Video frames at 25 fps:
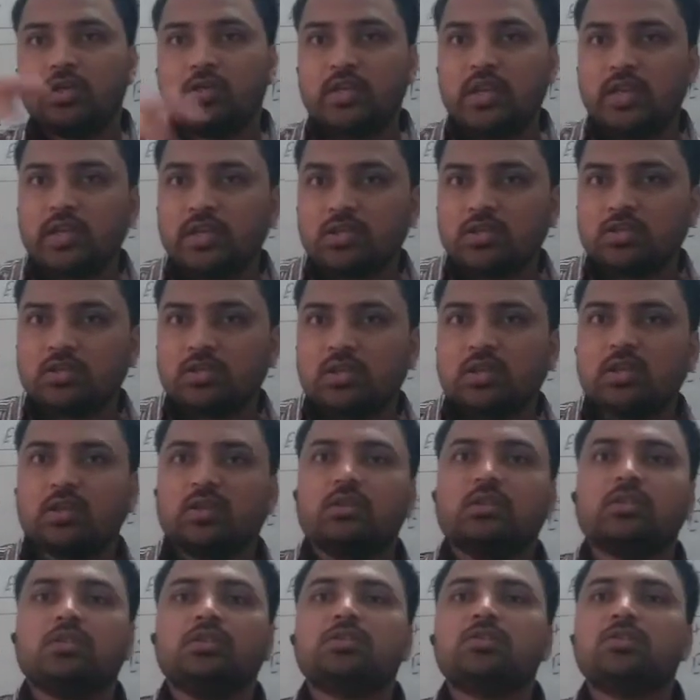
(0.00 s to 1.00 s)
there is
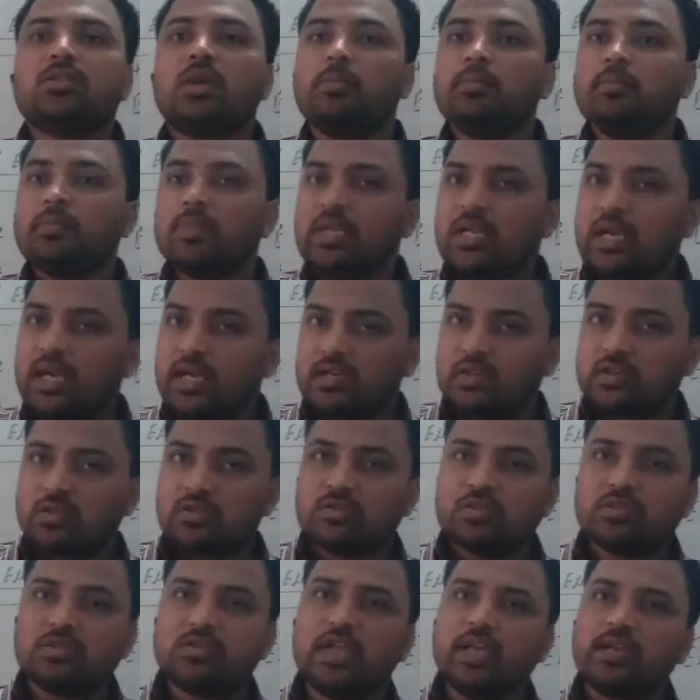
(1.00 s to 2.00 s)
some
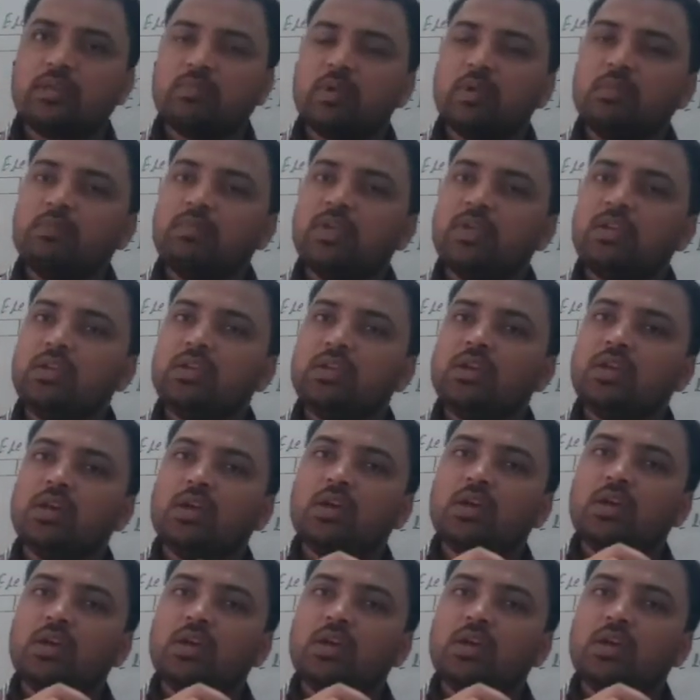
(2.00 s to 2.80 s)
electrons that will be